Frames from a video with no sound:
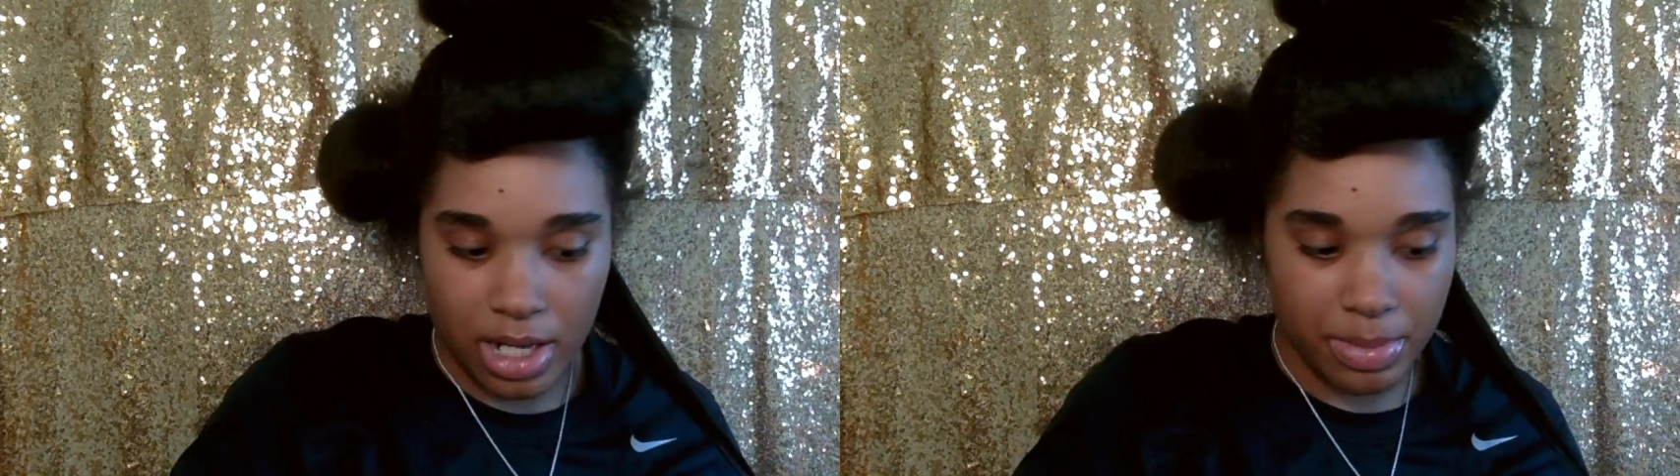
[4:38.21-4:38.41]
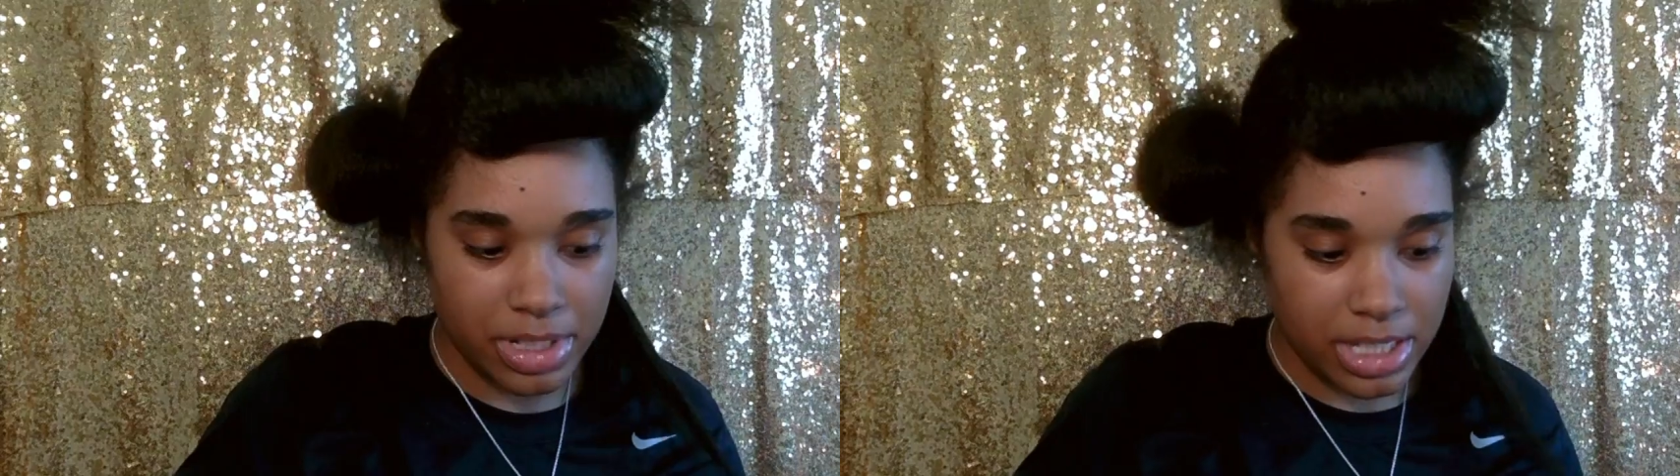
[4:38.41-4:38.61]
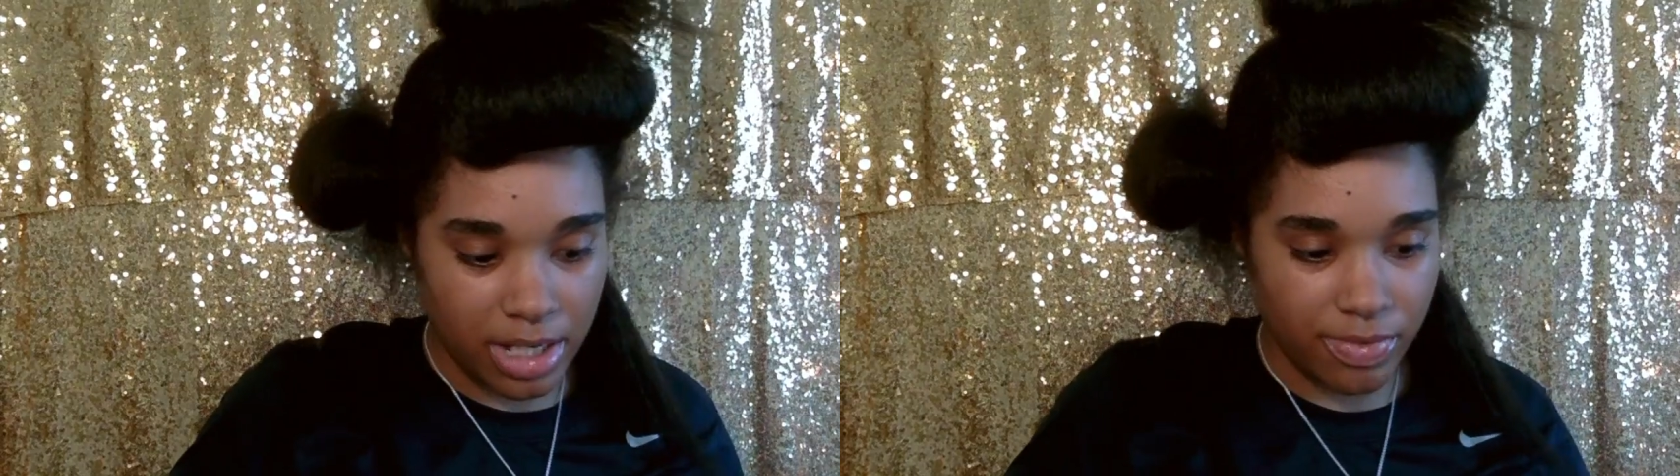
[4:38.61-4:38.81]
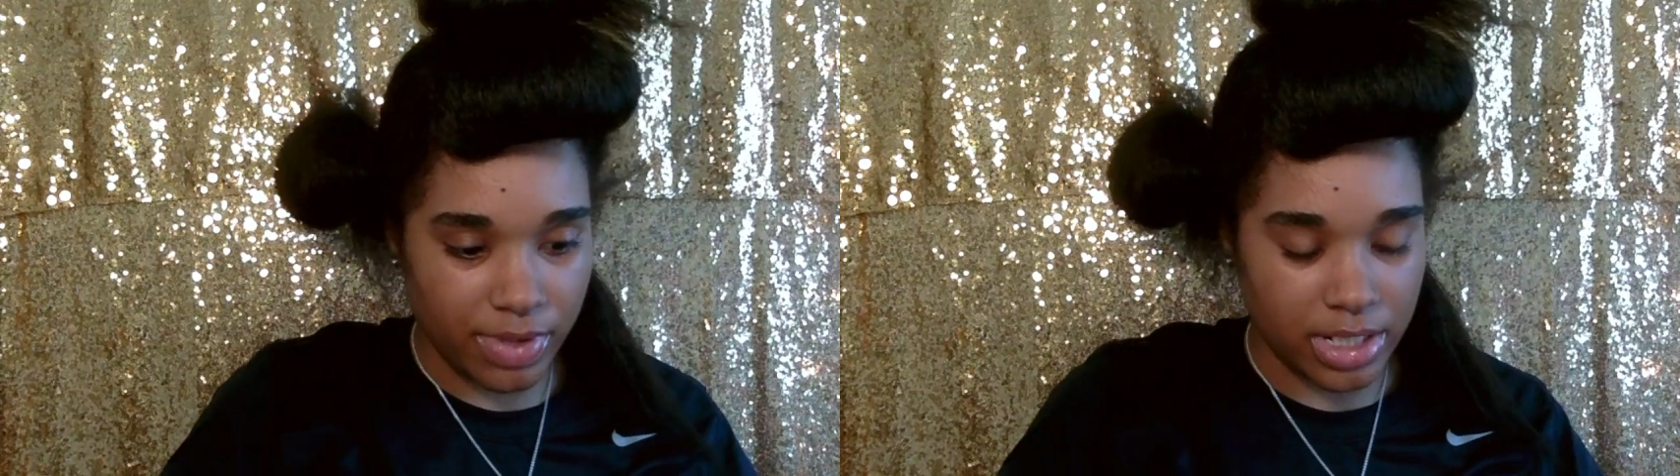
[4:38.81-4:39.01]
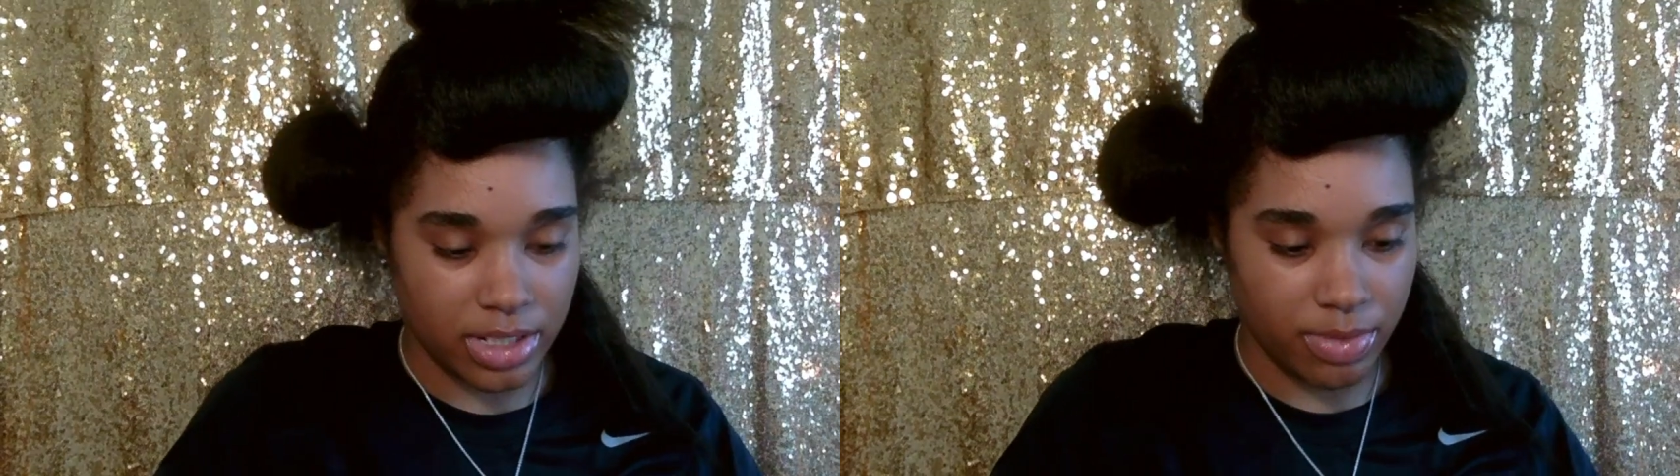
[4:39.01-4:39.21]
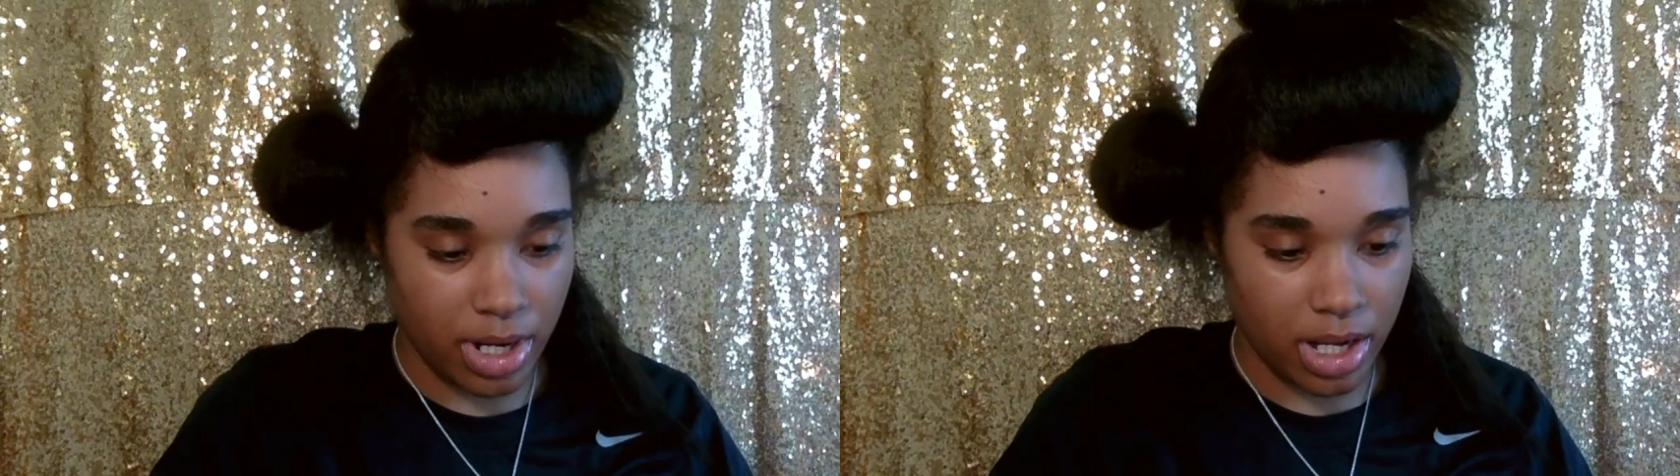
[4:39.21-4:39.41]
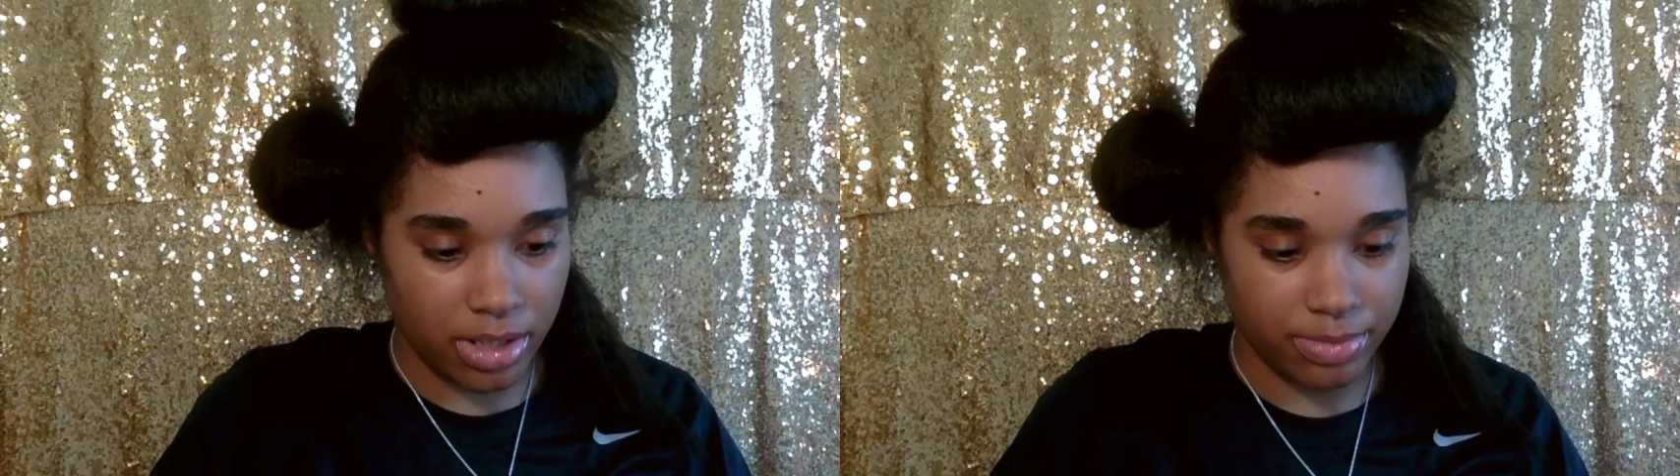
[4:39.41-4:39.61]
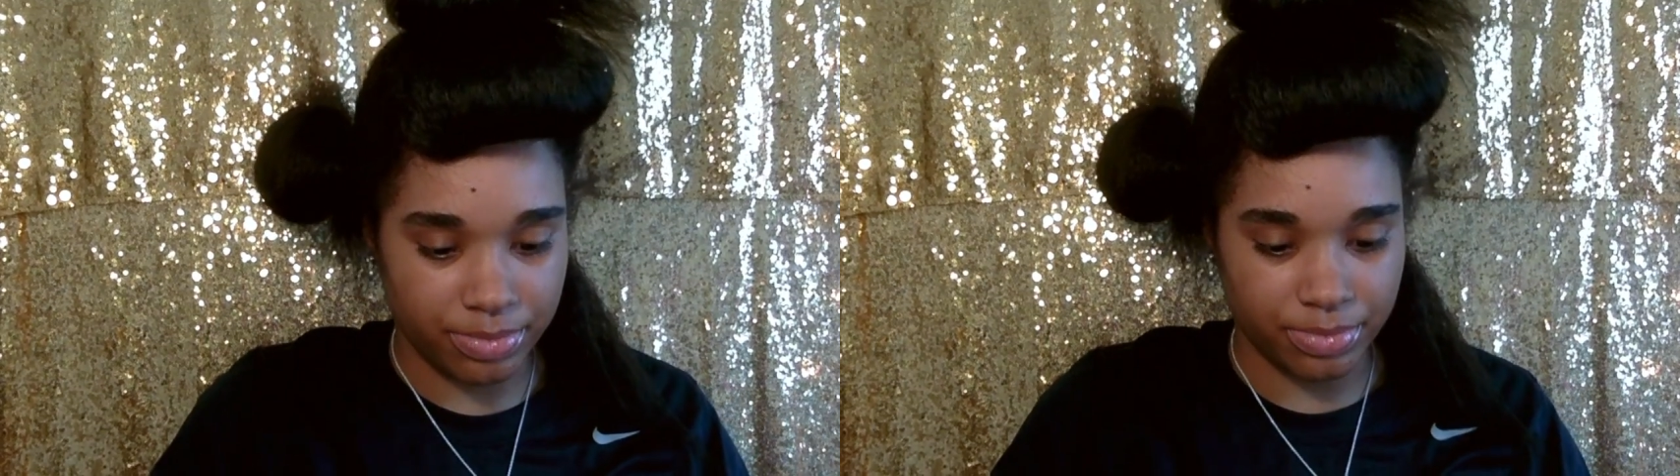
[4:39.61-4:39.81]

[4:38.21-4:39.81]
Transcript: I'm going to take a Flexi rod.